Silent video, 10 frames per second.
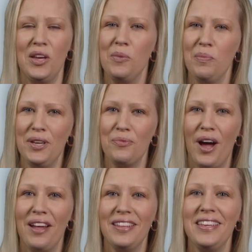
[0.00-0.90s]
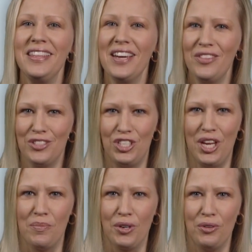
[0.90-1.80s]
Meanwhile, in the other
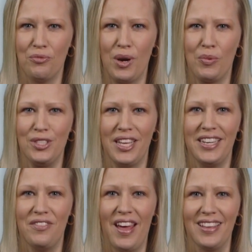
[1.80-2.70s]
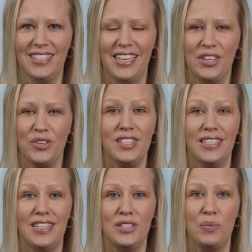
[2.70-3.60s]
chamber, Representative Alexander is
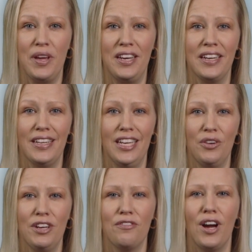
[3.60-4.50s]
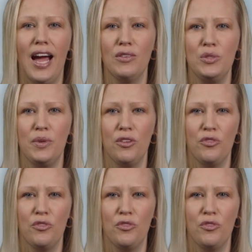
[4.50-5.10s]
anticipating a hearing for House Bill